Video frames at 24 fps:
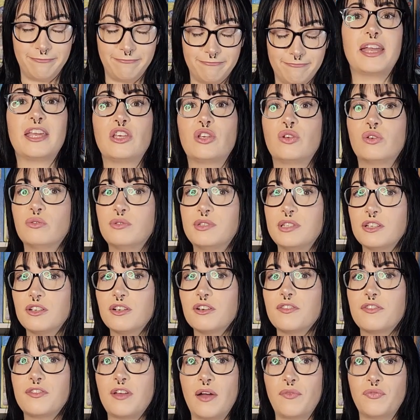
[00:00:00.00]
by using
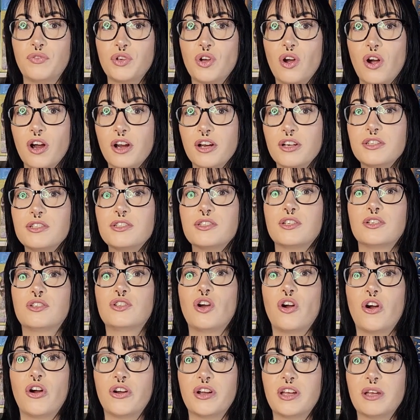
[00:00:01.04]
your theft cards to
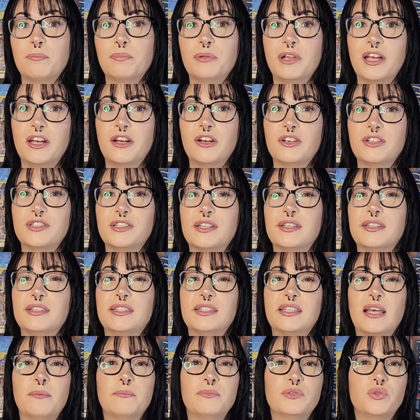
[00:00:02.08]
target players in
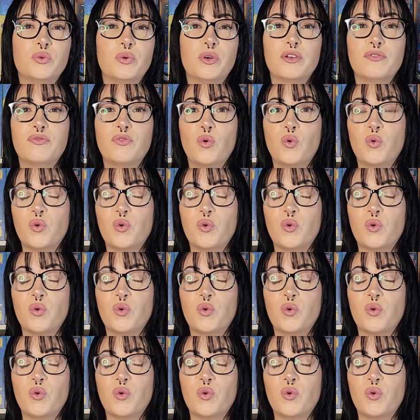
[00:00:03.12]
some sort of